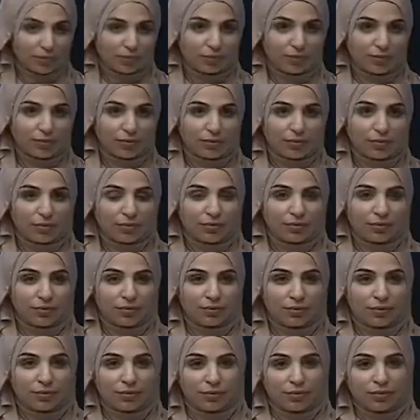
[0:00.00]

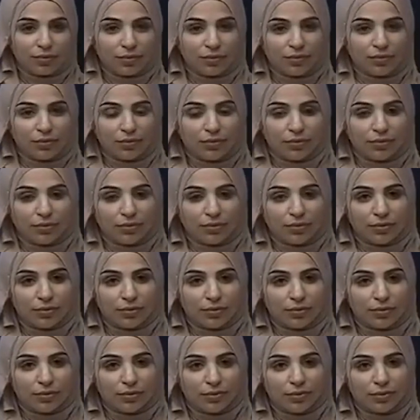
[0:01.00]

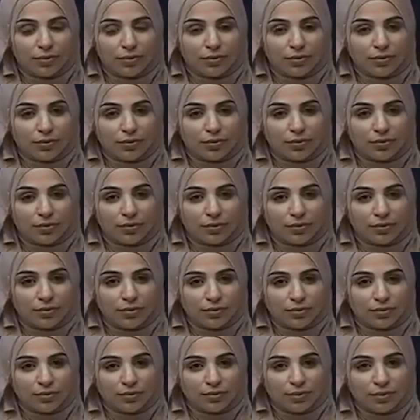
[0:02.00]

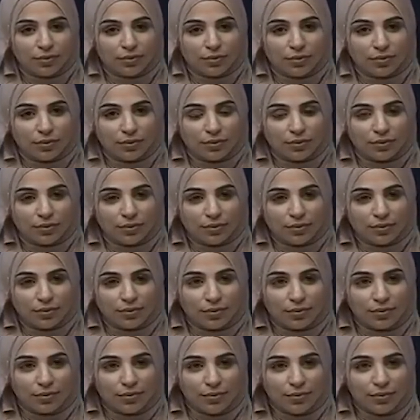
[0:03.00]

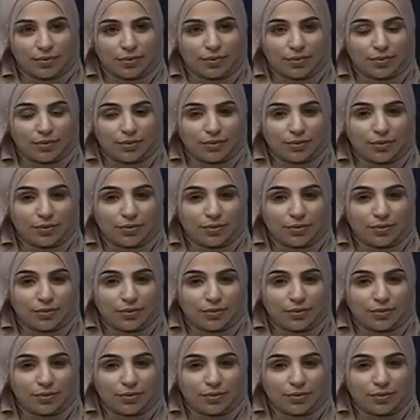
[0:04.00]
(not speaking)